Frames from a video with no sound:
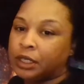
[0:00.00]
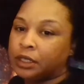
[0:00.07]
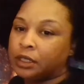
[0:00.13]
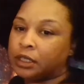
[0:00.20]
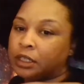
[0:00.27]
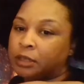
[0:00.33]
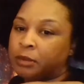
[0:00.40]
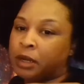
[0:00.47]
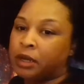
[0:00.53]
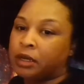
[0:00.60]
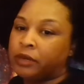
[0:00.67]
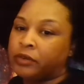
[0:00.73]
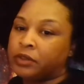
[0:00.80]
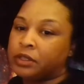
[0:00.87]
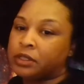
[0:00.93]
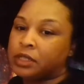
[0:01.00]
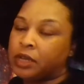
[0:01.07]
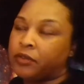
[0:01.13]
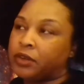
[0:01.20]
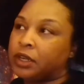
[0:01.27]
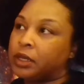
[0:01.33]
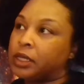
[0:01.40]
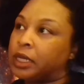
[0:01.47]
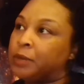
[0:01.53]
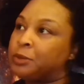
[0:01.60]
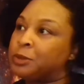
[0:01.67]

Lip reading: income. However, the Seven of Cups